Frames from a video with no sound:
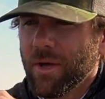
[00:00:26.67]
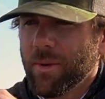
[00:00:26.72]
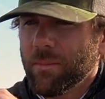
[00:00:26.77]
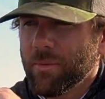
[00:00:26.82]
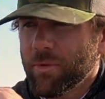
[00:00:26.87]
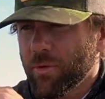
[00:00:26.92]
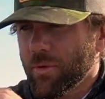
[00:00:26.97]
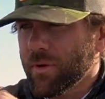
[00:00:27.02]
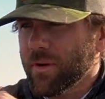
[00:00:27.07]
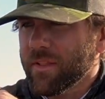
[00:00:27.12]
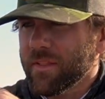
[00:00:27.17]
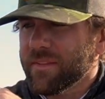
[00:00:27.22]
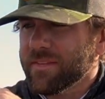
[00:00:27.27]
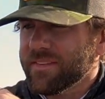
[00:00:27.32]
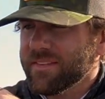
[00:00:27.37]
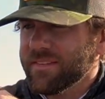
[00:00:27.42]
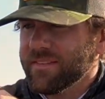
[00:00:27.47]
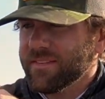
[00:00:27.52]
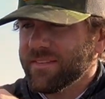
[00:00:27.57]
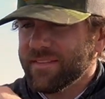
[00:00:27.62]
majority of
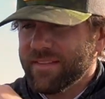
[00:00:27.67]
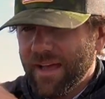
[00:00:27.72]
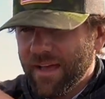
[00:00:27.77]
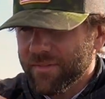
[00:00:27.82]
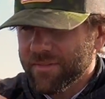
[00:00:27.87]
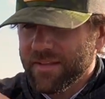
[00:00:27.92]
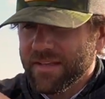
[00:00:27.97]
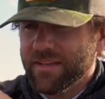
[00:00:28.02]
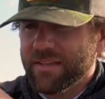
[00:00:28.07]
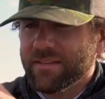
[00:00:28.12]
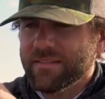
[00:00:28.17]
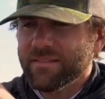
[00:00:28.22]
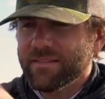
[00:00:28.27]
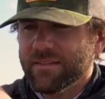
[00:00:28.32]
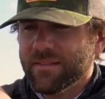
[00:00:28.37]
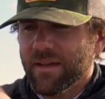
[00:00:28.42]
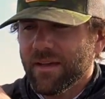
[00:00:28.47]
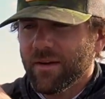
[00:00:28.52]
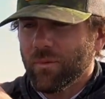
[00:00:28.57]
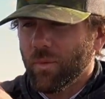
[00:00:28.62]
the
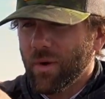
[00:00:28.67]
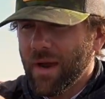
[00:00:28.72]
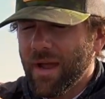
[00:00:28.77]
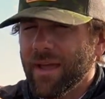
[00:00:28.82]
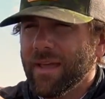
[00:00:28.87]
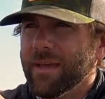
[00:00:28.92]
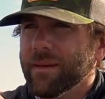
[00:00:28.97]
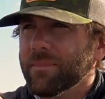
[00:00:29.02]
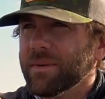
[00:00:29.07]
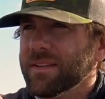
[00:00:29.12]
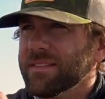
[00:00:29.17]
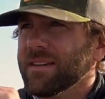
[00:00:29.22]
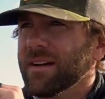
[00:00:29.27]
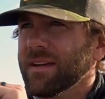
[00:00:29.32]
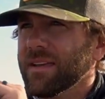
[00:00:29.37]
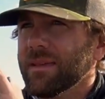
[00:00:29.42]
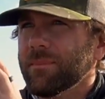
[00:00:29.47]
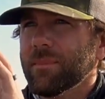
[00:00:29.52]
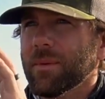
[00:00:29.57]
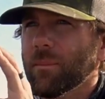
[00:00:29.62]
Southeast, where I am,
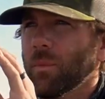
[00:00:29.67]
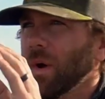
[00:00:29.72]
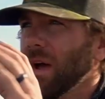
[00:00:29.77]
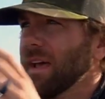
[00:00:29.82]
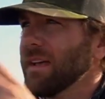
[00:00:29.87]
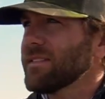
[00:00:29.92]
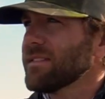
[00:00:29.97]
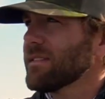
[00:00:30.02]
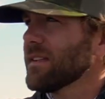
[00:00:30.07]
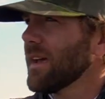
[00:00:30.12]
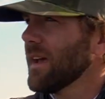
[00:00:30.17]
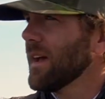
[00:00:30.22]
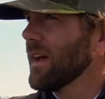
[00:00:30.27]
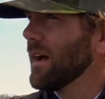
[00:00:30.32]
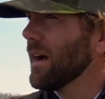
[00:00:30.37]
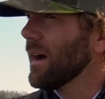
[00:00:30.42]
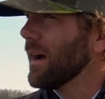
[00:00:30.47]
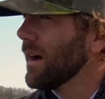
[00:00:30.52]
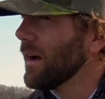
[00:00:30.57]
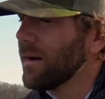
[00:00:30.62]
Kentucky, Midwest,
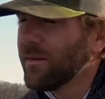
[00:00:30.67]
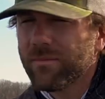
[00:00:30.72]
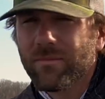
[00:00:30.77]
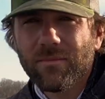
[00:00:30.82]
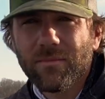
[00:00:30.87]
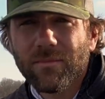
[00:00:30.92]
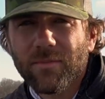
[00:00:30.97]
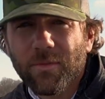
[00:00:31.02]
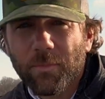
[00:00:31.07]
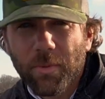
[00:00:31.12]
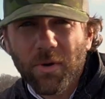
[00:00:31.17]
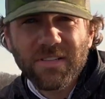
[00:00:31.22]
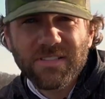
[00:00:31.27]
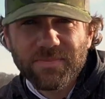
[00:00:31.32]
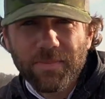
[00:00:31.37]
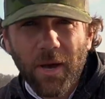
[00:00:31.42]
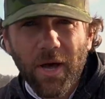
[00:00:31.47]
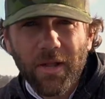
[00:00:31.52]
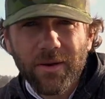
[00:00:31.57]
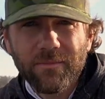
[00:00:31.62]
it's
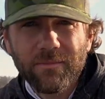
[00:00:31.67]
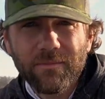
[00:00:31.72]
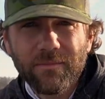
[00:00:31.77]
pre-spawn.